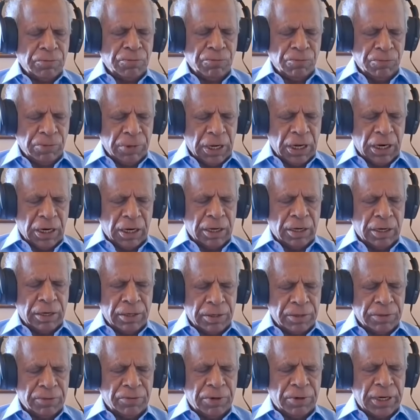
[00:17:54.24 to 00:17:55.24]
Well,
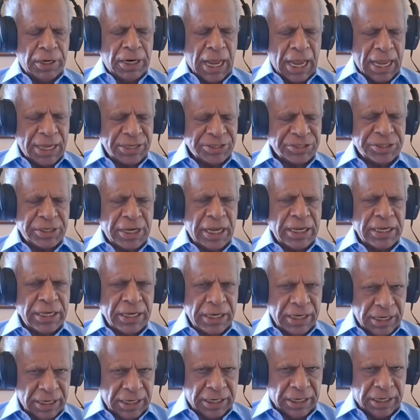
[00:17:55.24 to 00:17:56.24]
last
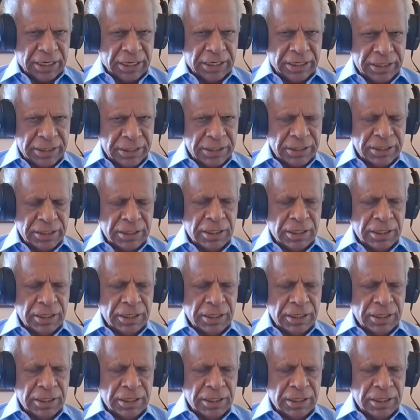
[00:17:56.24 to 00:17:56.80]
I heard,